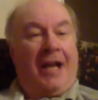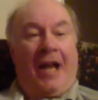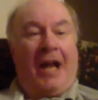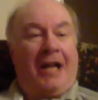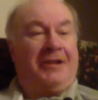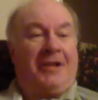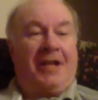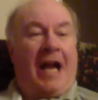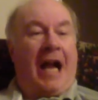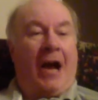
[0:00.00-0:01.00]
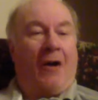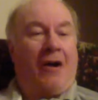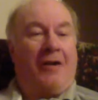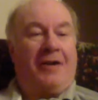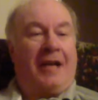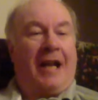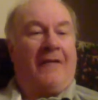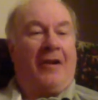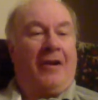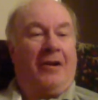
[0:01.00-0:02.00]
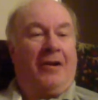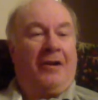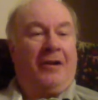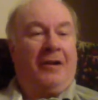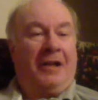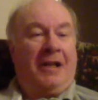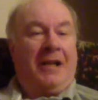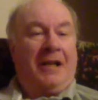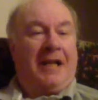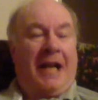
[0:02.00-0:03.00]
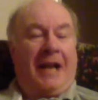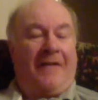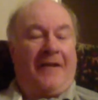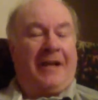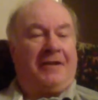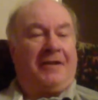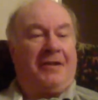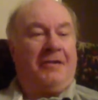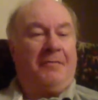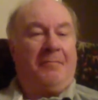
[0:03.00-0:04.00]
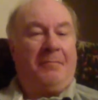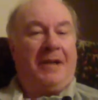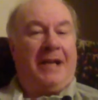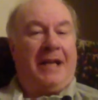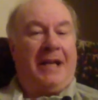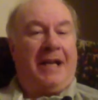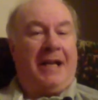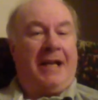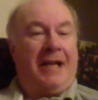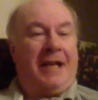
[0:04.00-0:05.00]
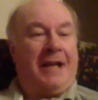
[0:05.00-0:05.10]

It's now or never, give it to me.